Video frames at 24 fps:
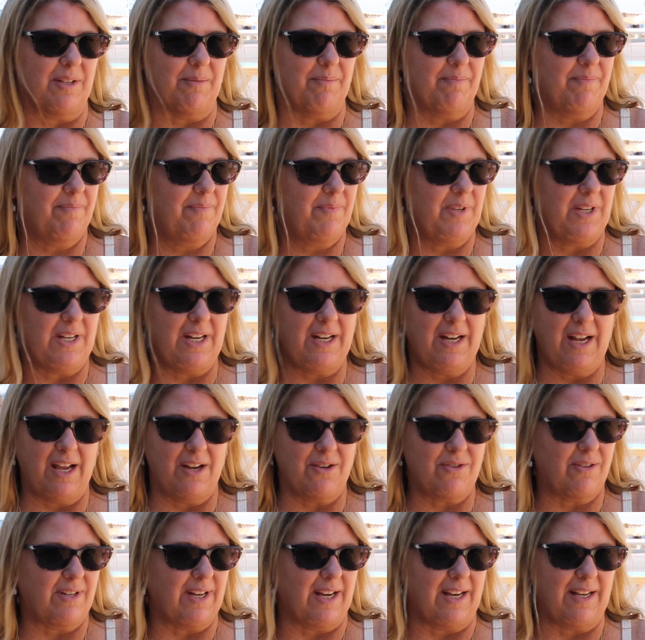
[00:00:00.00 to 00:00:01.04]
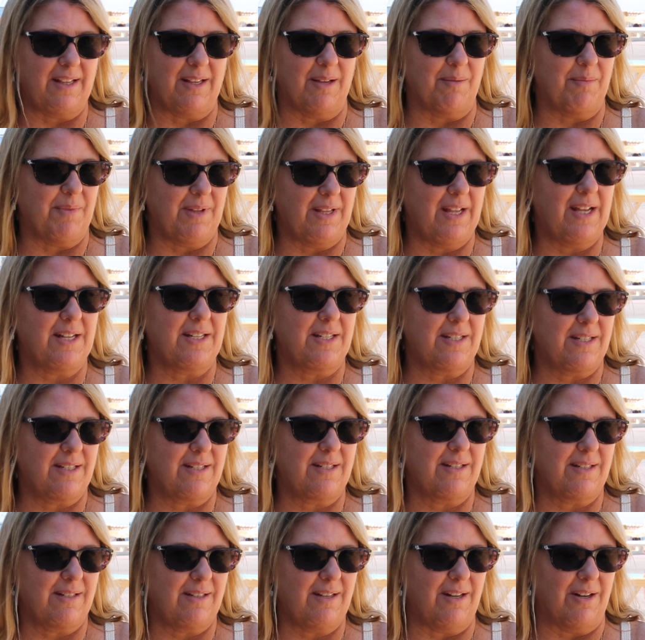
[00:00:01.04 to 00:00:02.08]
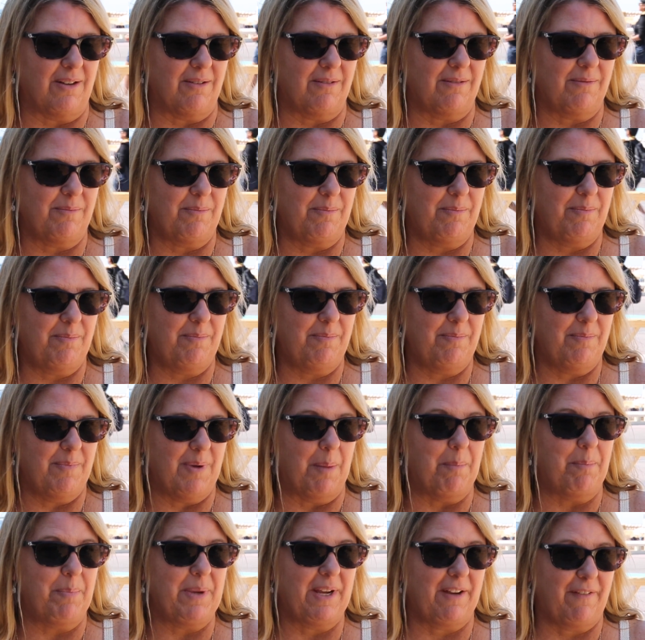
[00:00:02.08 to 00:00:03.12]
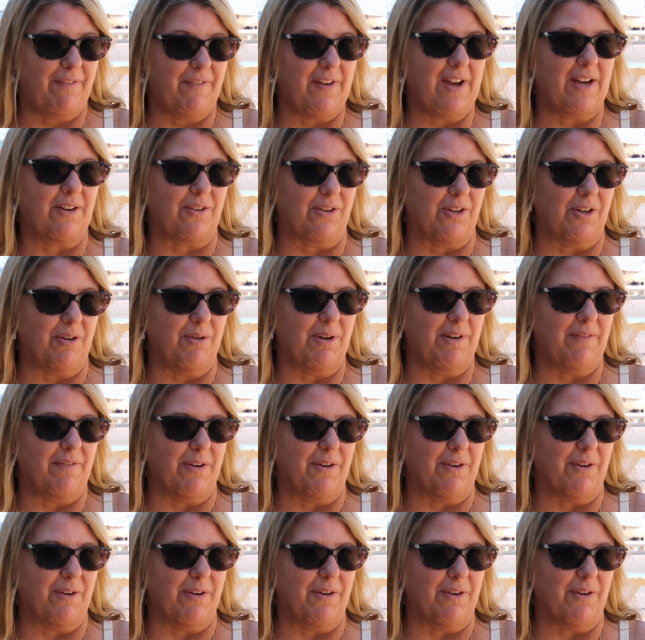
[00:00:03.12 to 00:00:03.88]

them. You need to entertain them, and that's, you know, a big factor going